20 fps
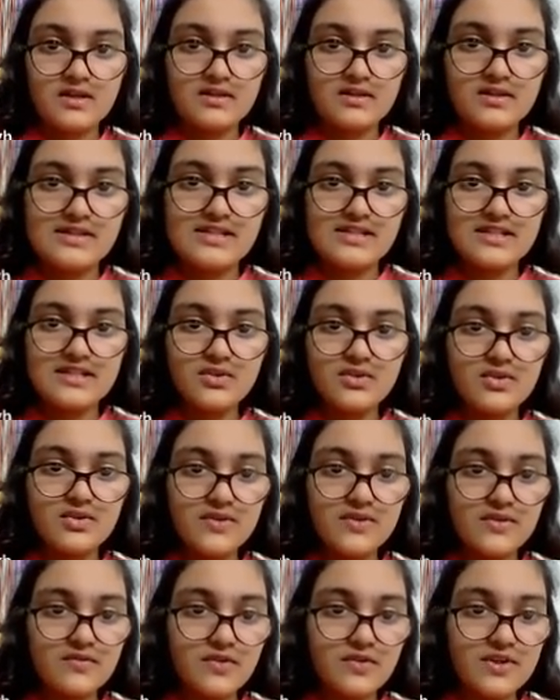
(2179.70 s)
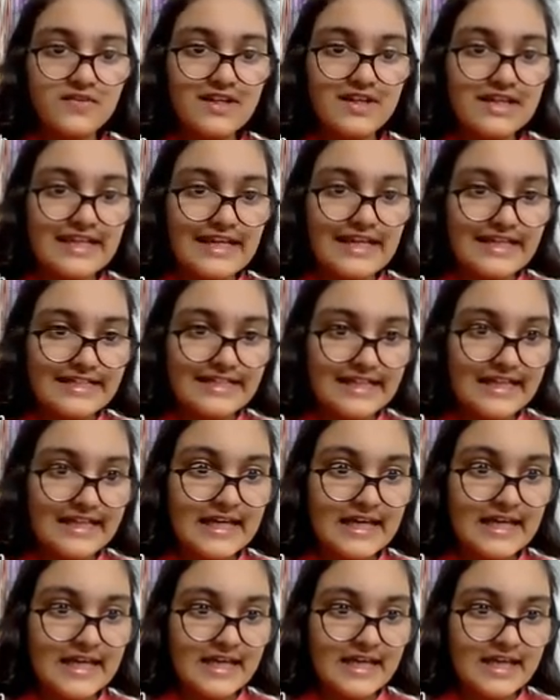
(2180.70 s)
this is the code for what we
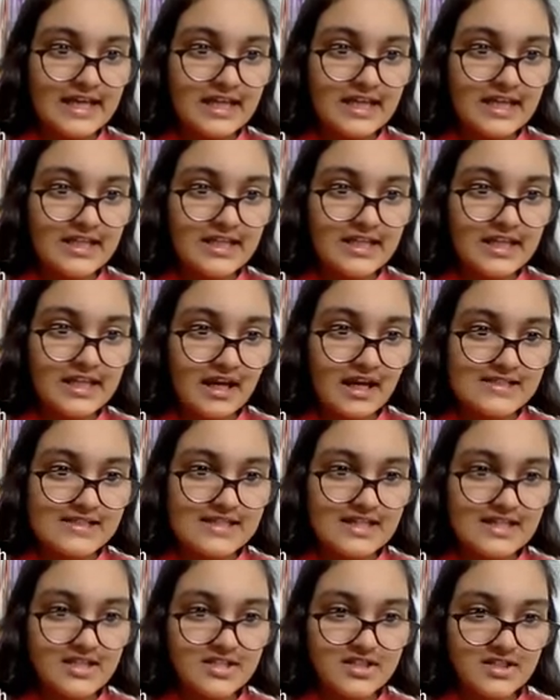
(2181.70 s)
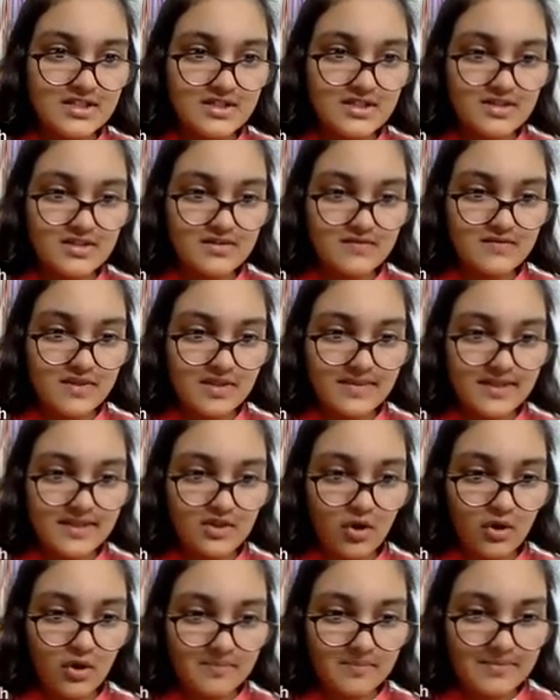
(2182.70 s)
created in the last session. We'll
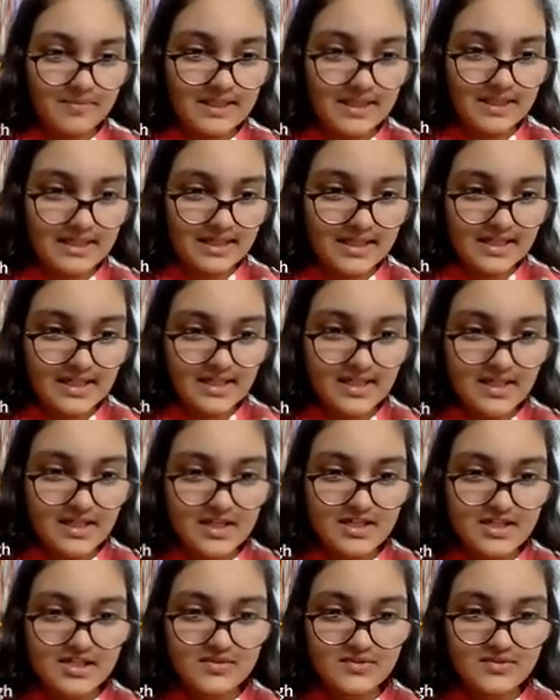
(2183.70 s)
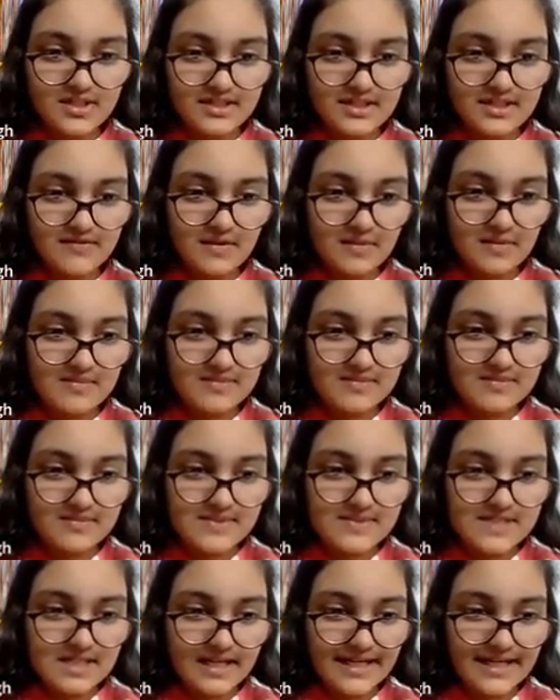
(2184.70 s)
be copying it so that the
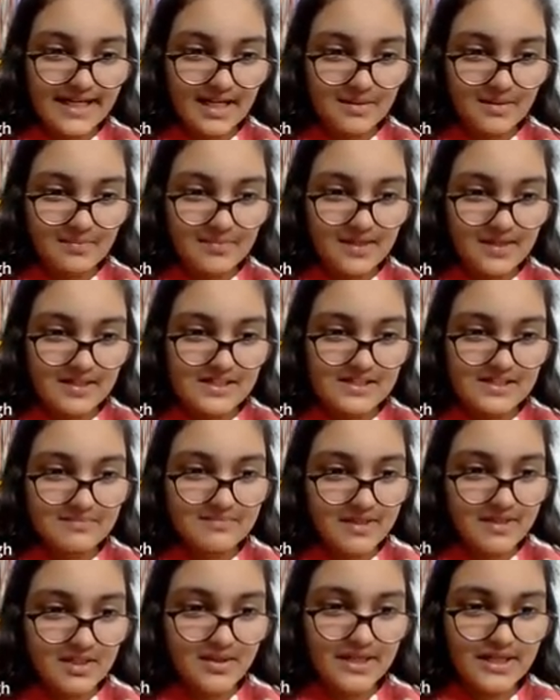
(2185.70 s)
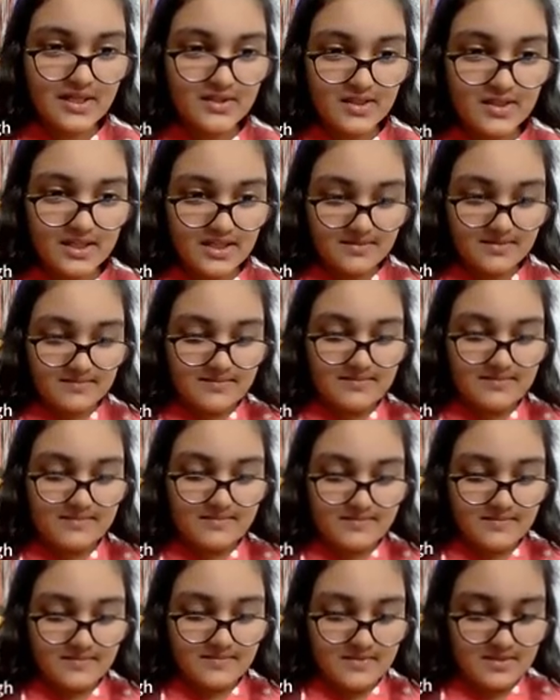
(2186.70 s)
website appears below it only.
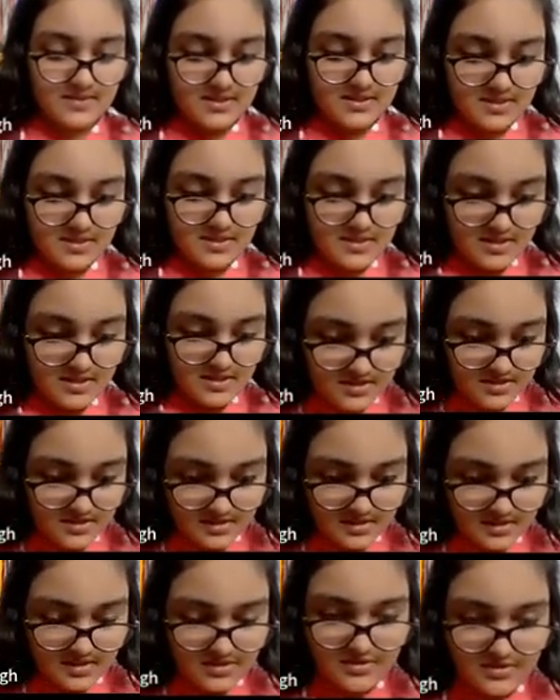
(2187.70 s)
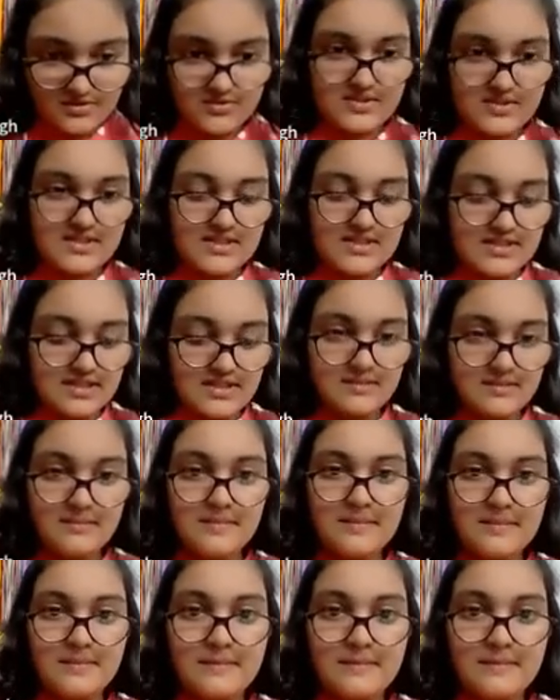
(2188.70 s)
Control C.